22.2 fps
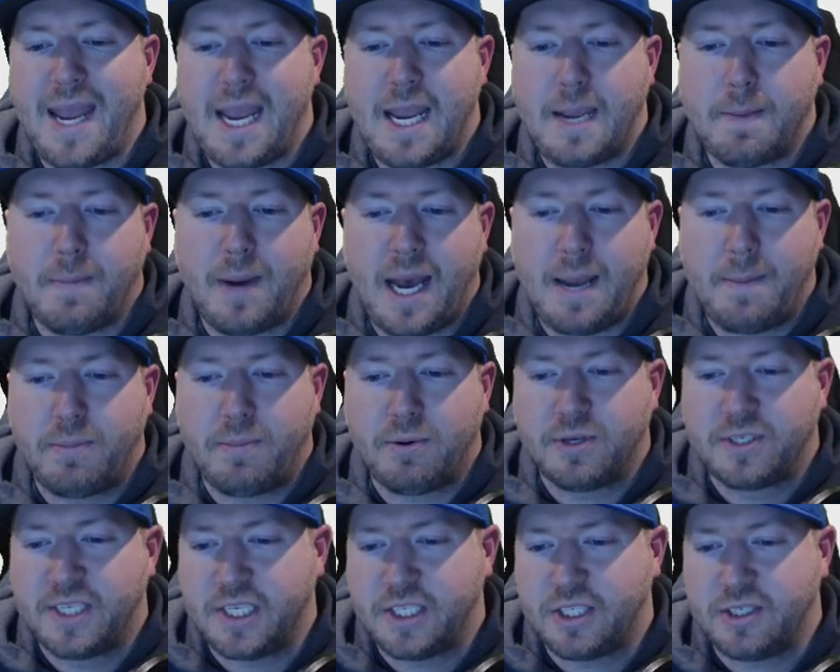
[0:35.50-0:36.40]
Make My
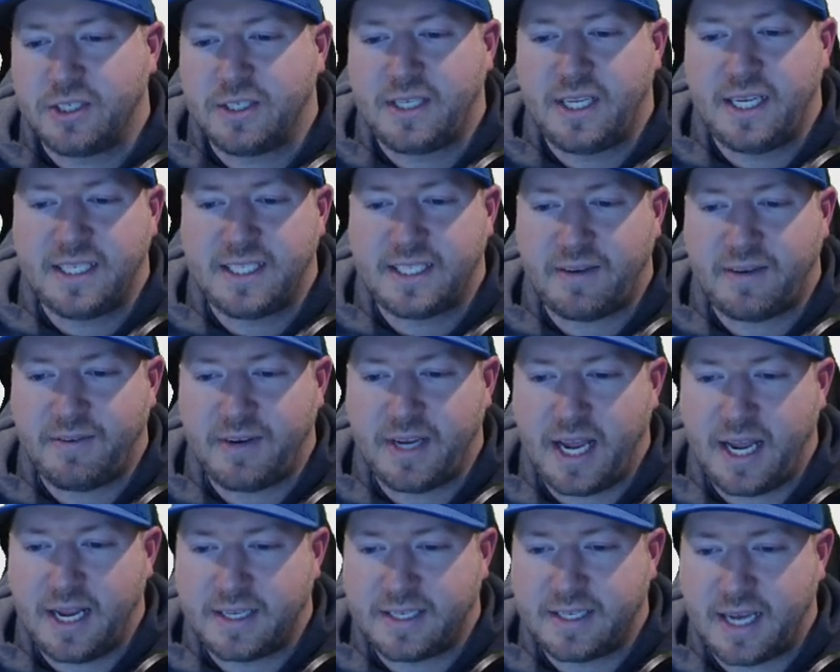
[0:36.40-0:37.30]
Precision
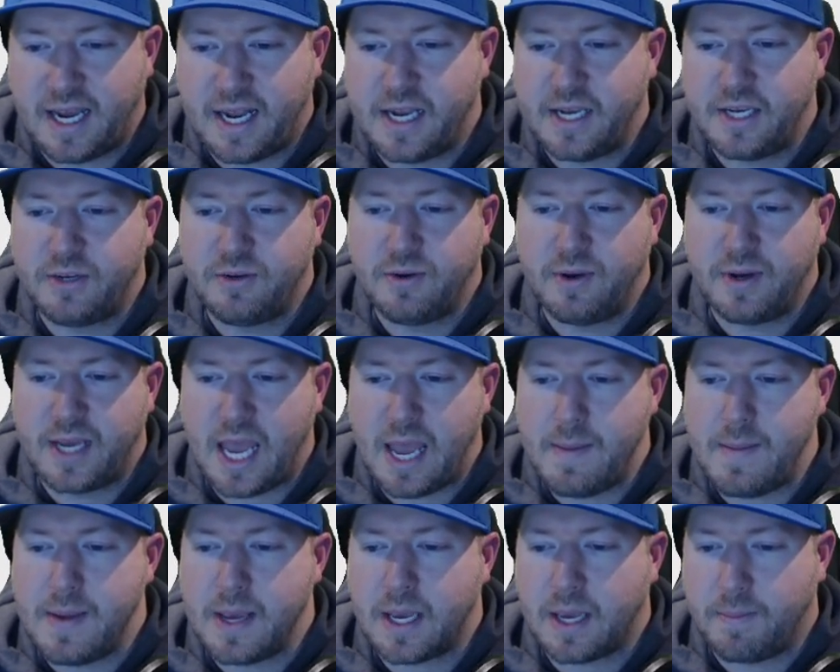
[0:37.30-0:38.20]
T7810 into a
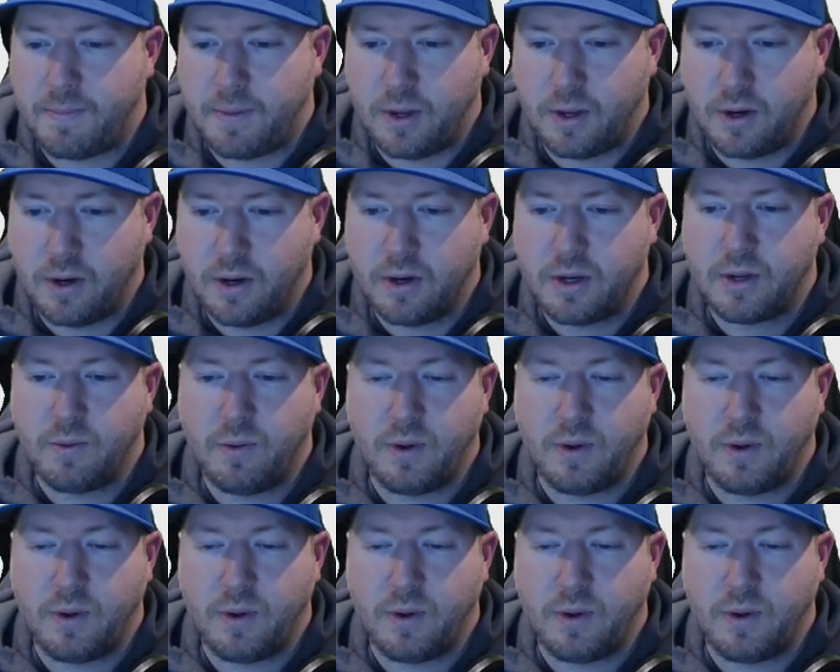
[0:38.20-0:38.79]
Gaming Computer.